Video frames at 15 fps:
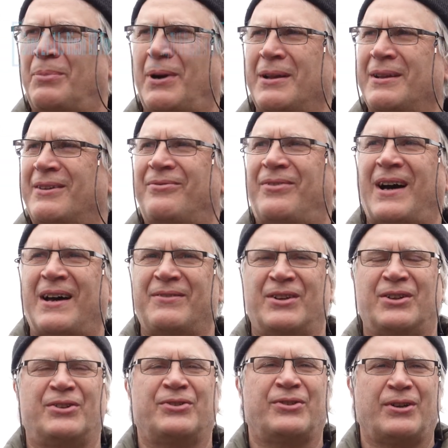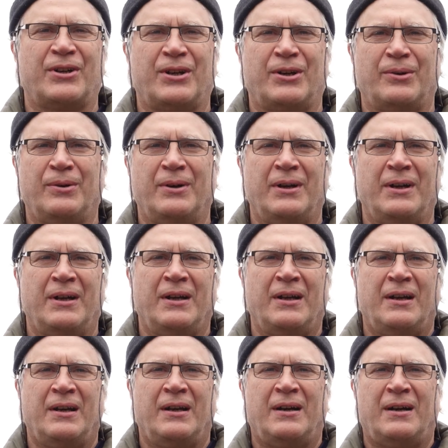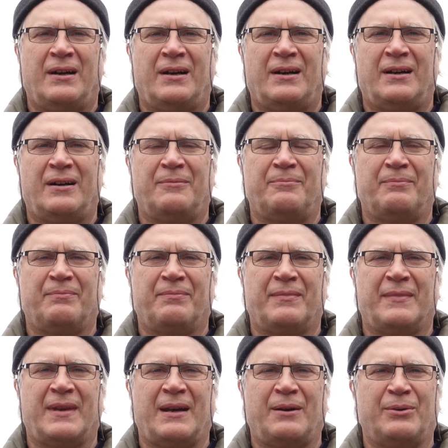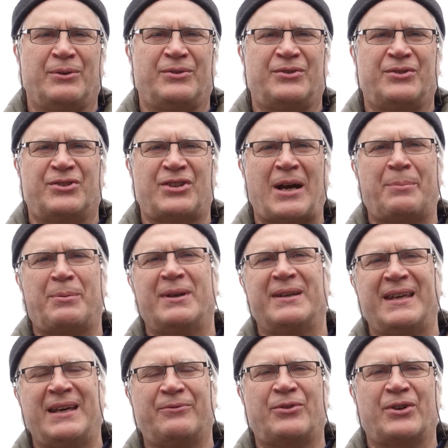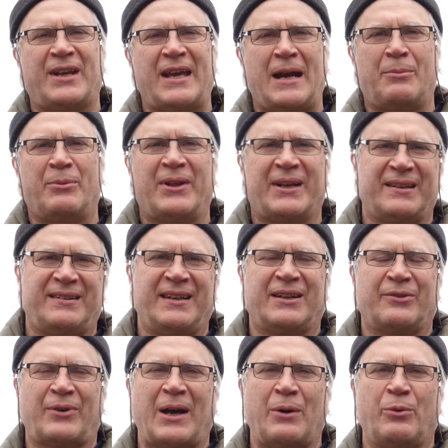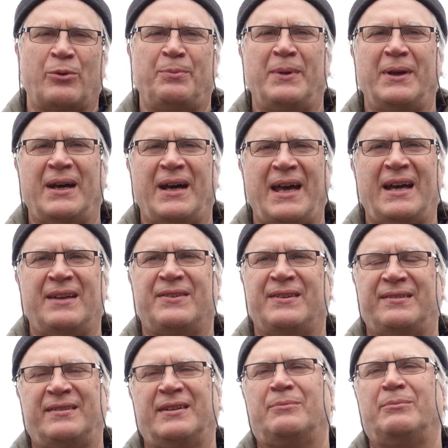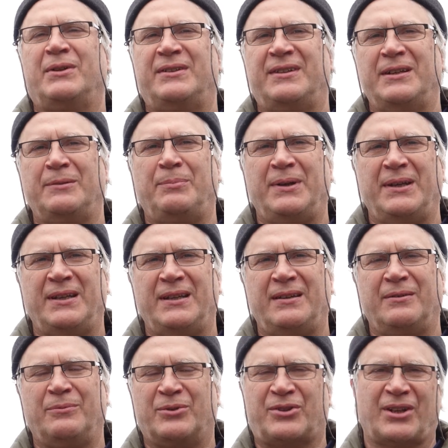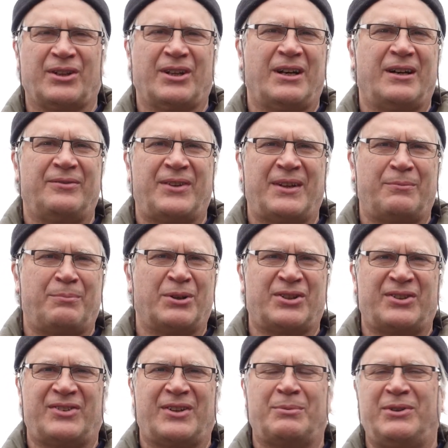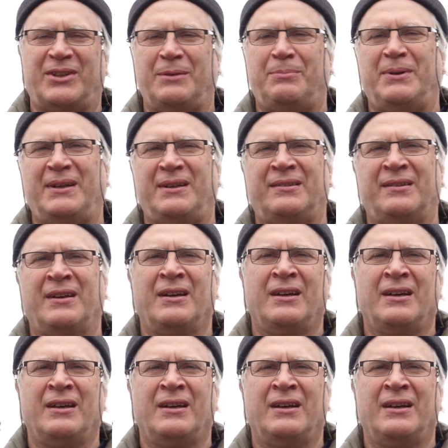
probably like 5 years ago, I was shopping again for a camera that could take around with me. I had the Sigma DP, which I loved, a bunch of Sigma DPs,